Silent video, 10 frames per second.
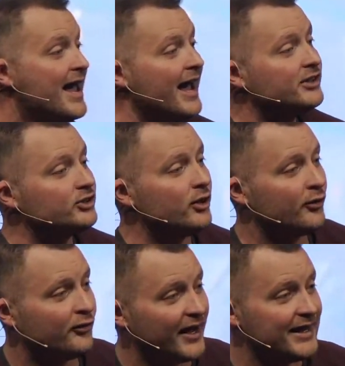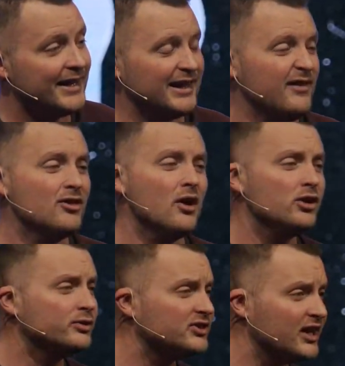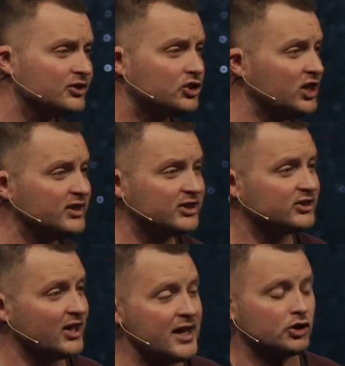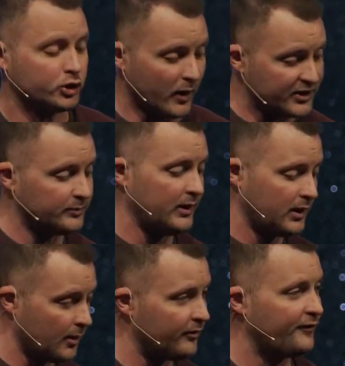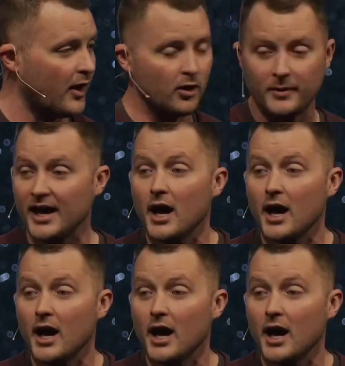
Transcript: and so you're fighting it. And even though you sense Jesus saying, trust me, come and follow me,